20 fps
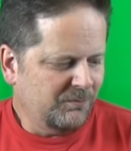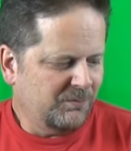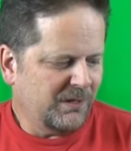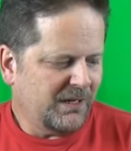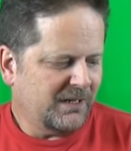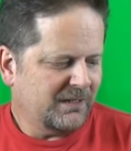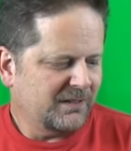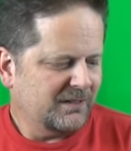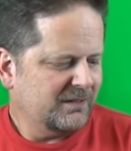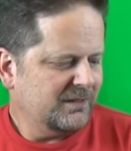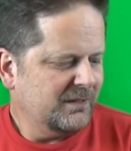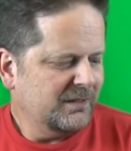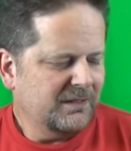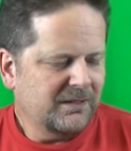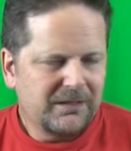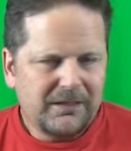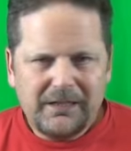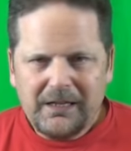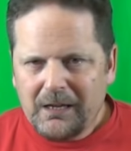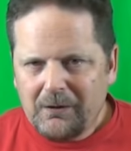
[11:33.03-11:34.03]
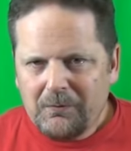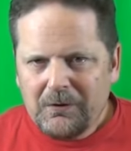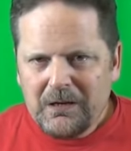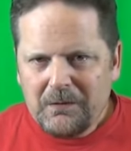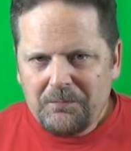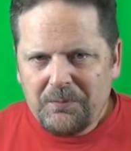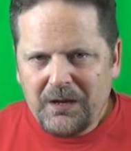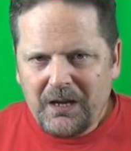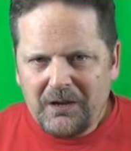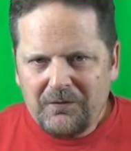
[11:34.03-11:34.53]
But you get what
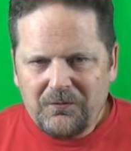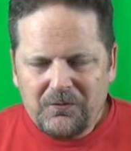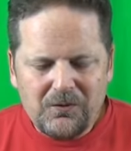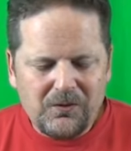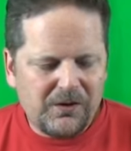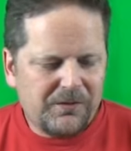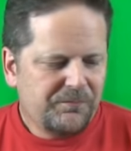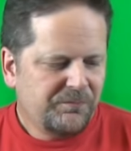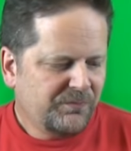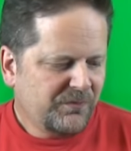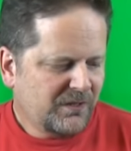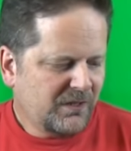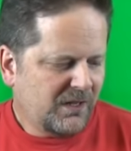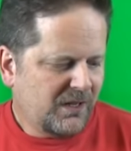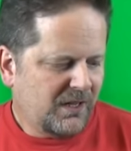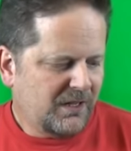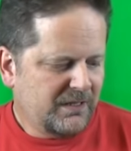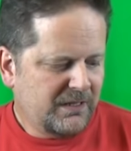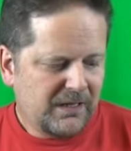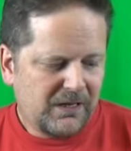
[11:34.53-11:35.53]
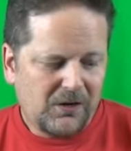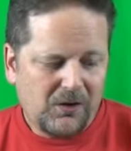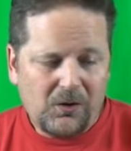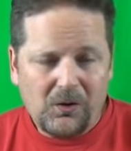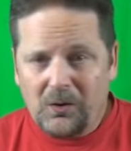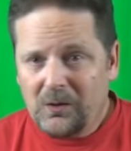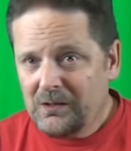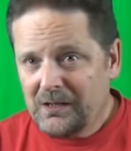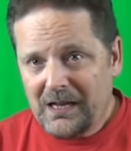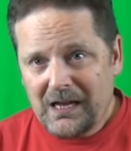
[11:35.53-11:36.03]
you pay for. Uh, you get a
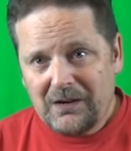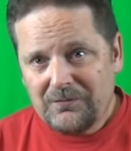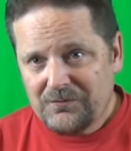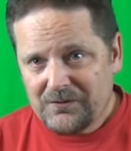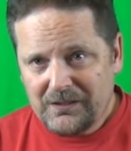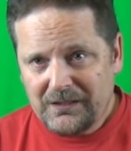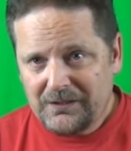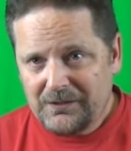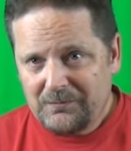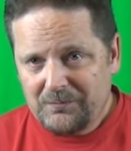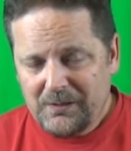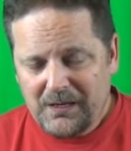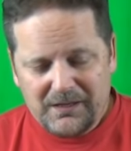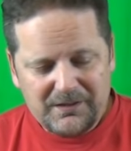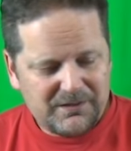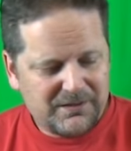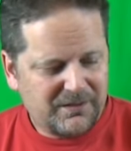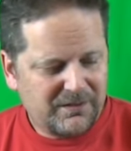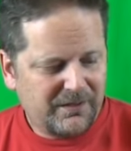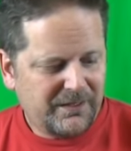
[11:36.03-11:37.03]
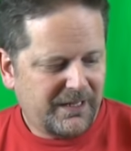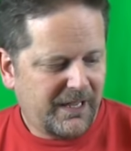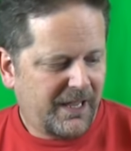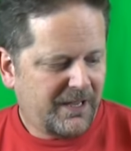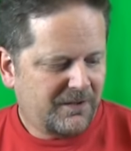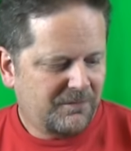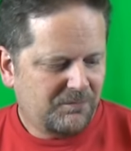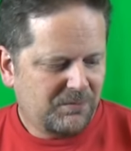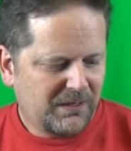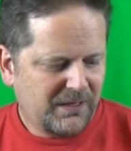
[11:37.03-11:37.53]
whole lot for 100 bucks here. You
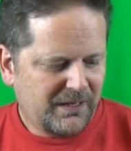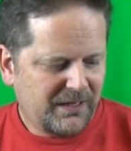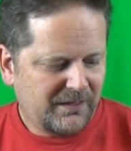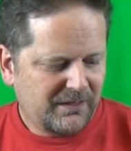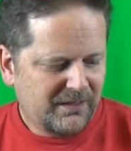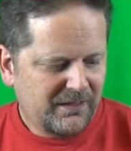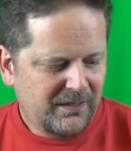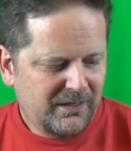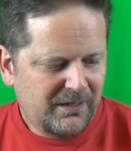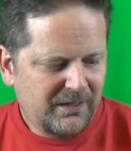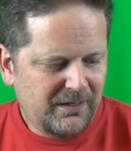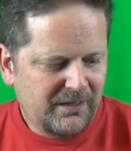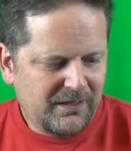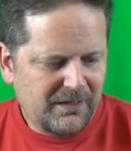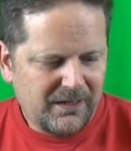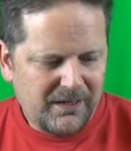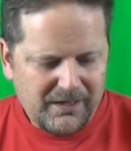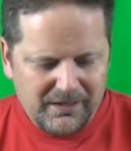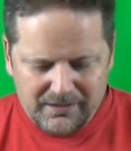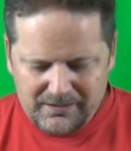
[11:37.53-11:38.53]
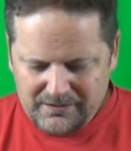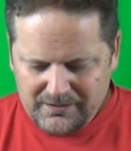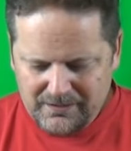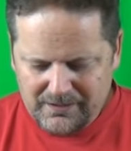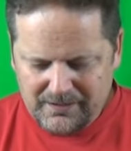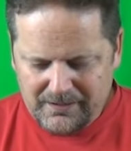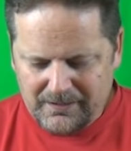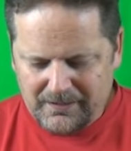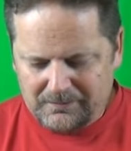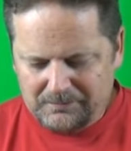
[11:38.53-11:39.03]
can't complain. And
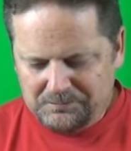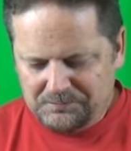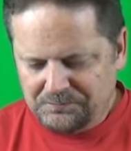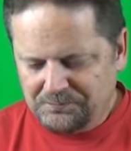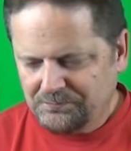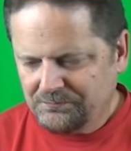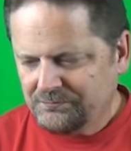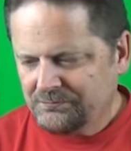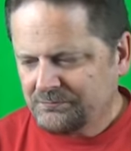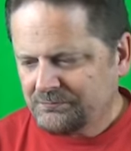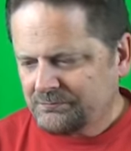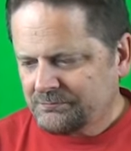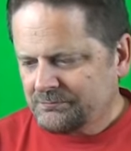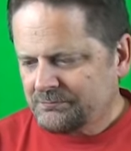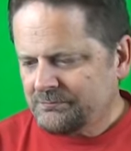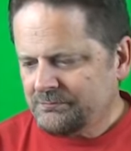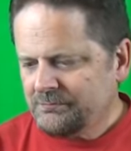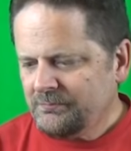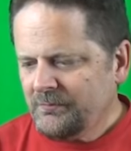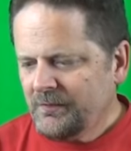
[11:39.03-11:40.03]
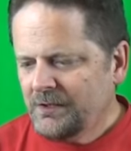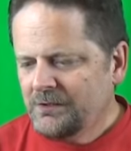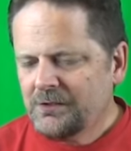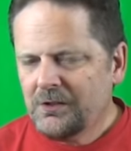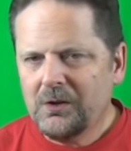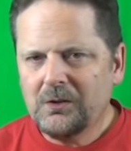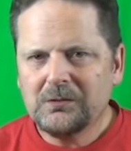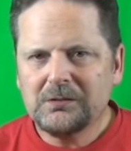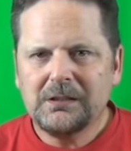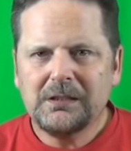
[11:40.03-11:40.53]
um,
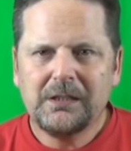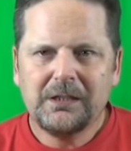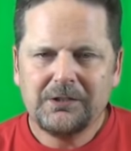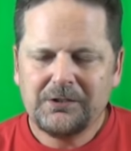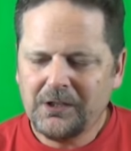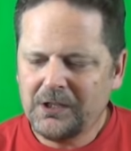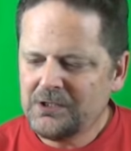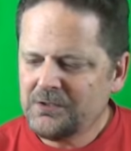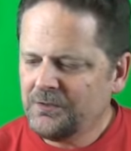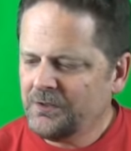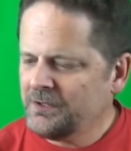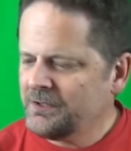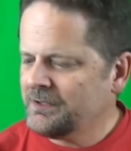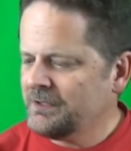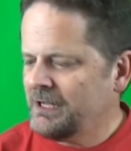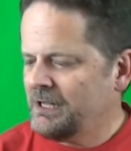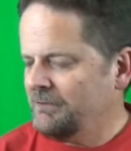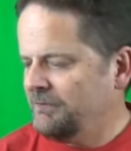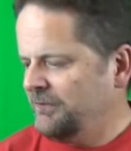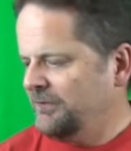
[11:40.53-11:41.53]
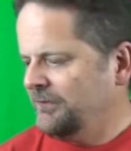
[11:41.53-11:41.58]
so, judge for yourself.